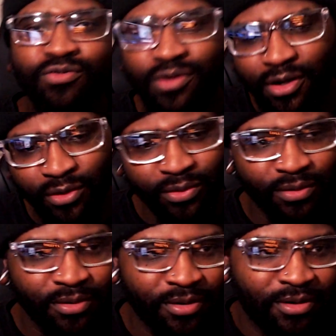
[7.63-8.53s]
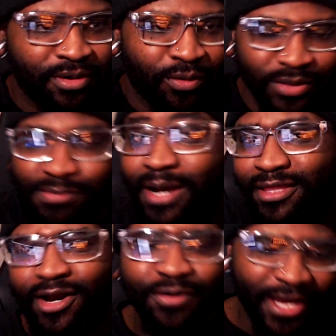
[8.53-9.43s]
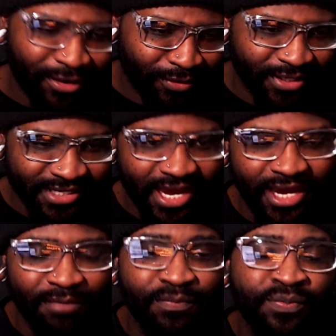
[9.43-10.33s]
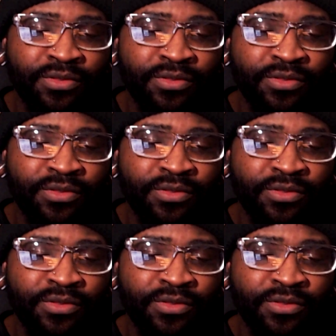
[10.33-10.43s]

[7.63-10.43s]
know what's about to go down on this game.